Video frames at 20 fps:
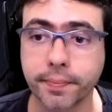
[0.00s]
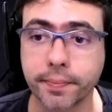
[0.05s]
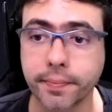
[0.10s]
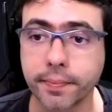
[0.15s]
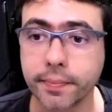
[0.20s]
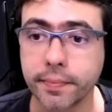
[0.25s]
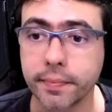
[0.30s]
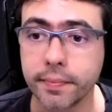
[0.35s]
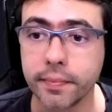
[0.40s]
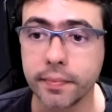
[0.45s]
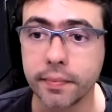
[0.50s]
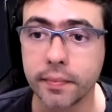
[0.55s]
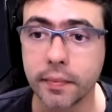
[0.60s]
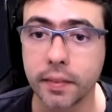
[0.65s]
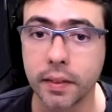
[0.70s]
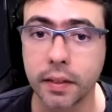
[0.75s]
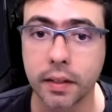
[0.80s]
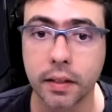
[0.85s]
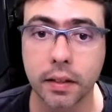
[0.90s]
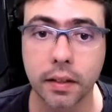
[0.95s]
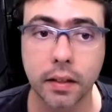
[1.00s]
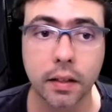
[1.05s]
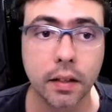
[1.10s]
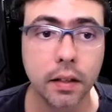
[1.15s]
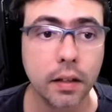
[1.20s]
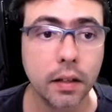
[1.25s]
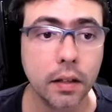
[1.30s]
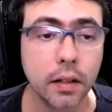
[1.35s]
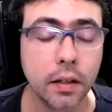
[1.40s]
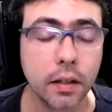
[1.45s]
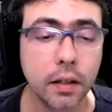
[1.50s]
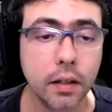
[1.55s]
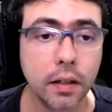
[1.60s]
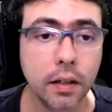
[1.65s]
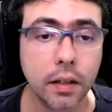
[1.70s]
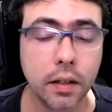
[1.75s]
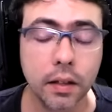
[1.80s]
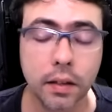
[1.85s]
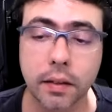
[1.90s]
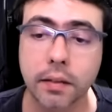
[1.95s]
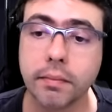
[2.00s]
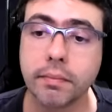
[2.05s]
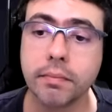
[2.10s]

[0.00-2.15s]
Nobody speaks.